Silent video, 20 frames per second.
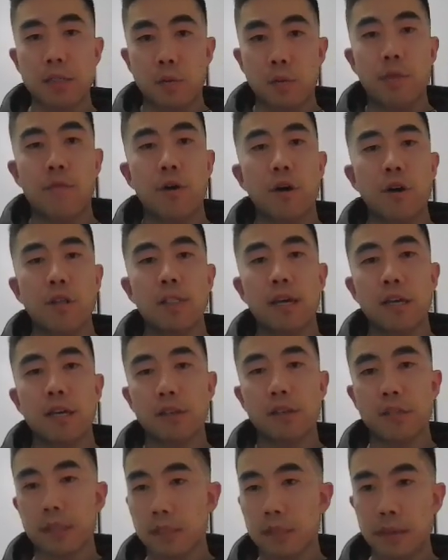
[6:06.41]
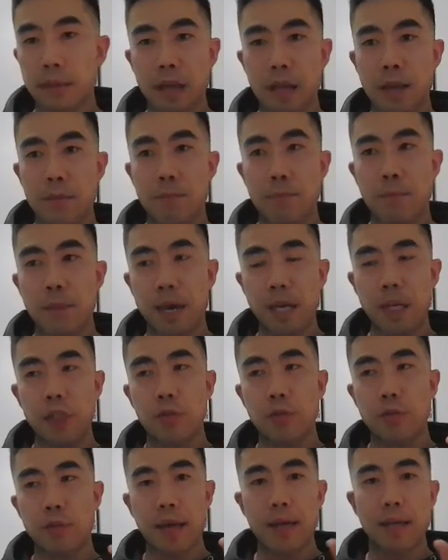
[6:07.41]
So with content, you're just making
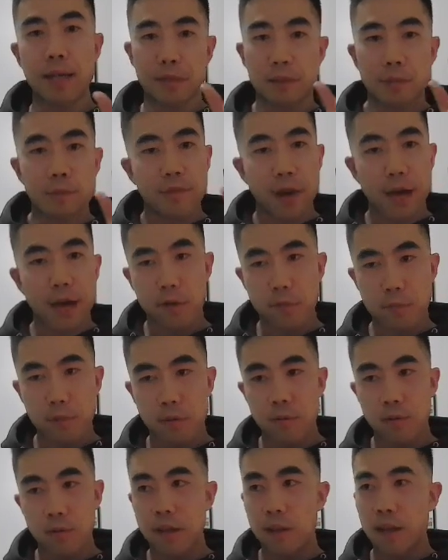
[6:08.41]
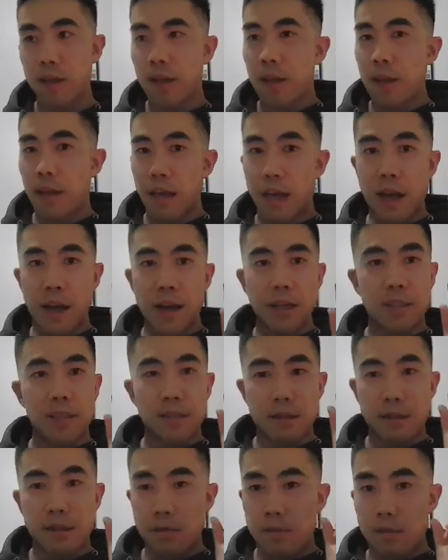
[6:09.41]
sure that it's valuable and
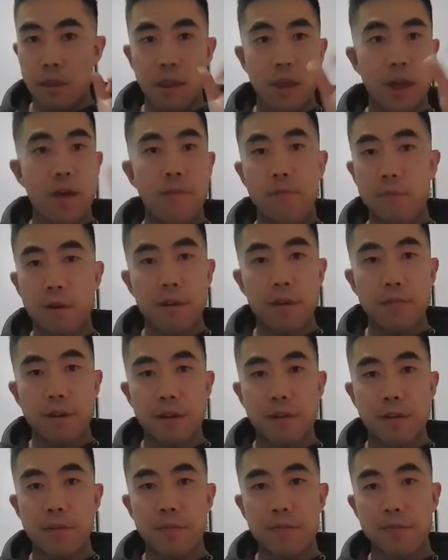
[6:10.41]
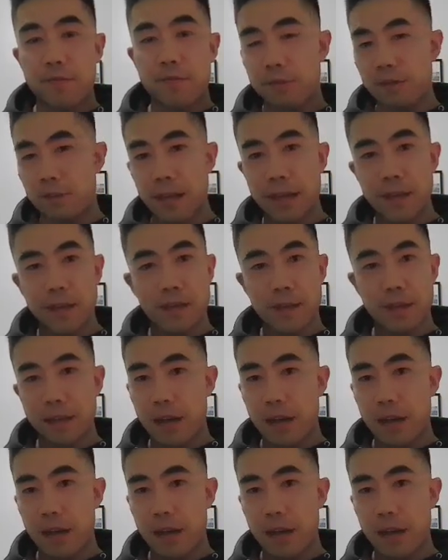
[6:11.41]
it's there forever to let